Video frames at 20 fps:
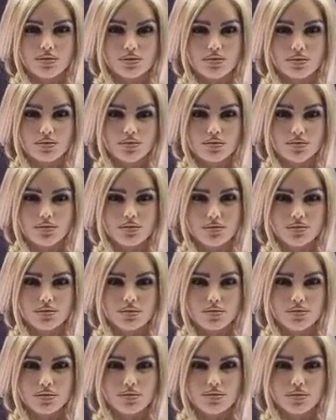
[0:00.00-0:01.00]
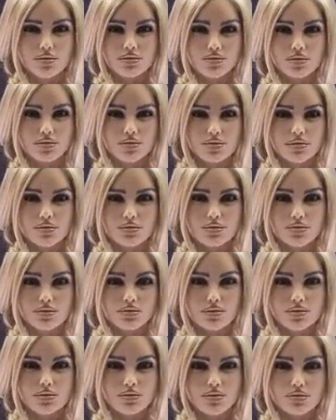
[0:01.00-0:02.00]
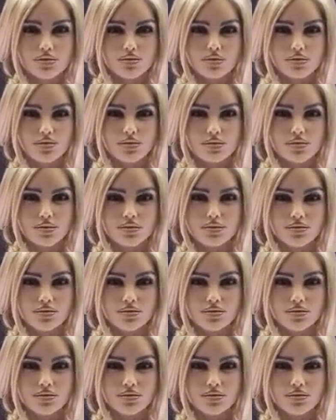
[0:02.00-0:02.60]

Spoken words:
Nobody speaks.